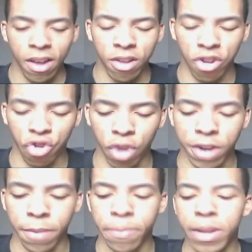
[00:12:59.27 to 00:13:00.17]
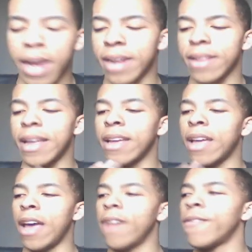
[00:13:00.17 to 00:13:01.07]
to Treasure Planet, they
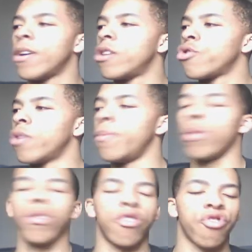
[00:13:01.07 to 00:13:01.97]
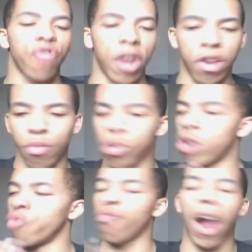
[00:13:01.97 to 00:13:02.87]
gave tribute to Strange
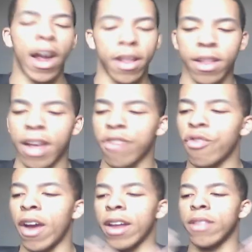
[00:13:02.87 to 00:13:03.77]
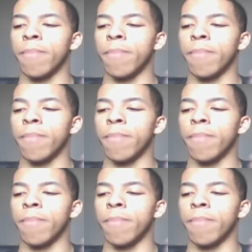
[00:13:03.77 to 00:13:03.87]
World, Raya and the Last Dragon,